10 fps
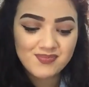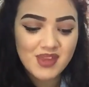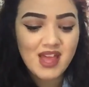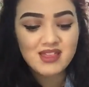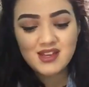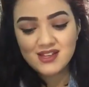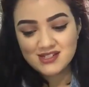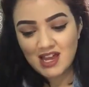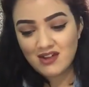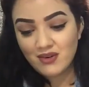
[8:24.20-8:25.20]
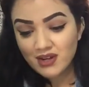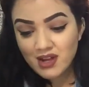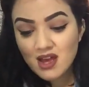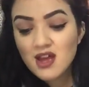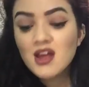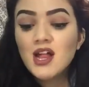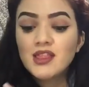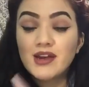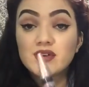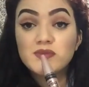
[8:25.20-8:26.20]
And the second one,
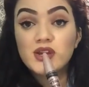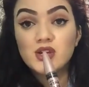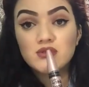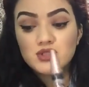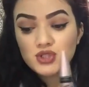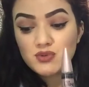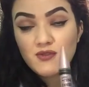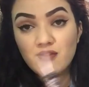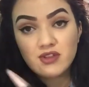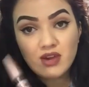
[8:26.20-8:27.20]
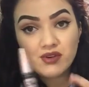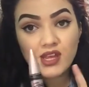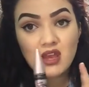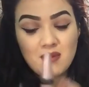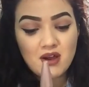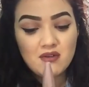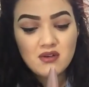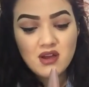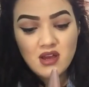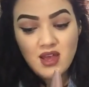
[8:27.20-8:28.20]
that was my go-to before that one came
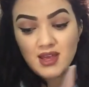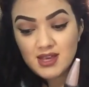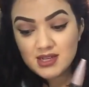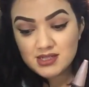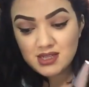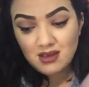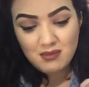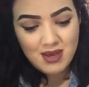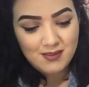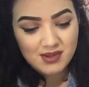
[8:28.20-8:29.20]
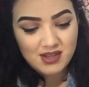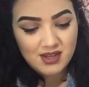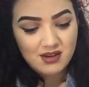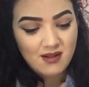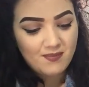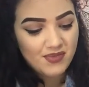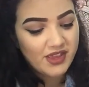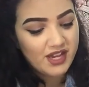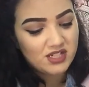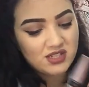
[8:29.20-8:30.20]
out, is the Maybelline
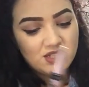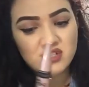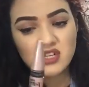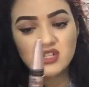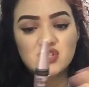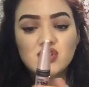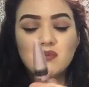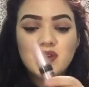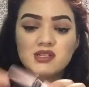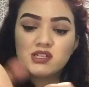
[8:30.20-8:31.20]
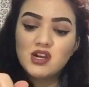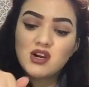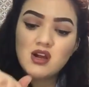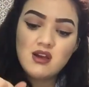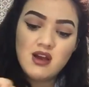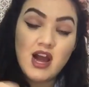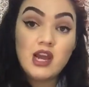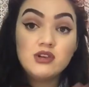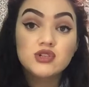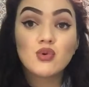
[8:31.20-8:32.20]
Lash Sensational Mascara. I
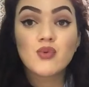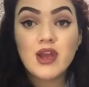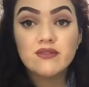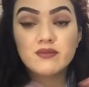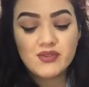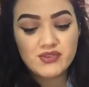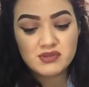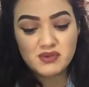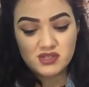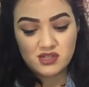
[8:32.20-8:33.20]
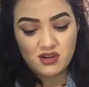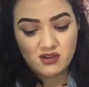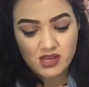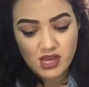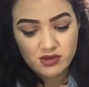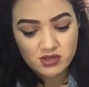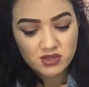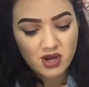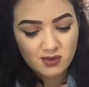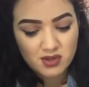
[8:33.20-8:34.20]
used to rave about this mascara. Like, I used to
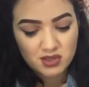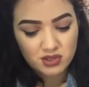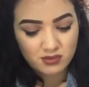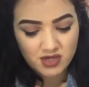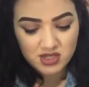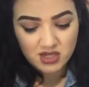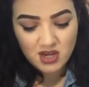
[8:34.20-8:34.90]
talk about it so much.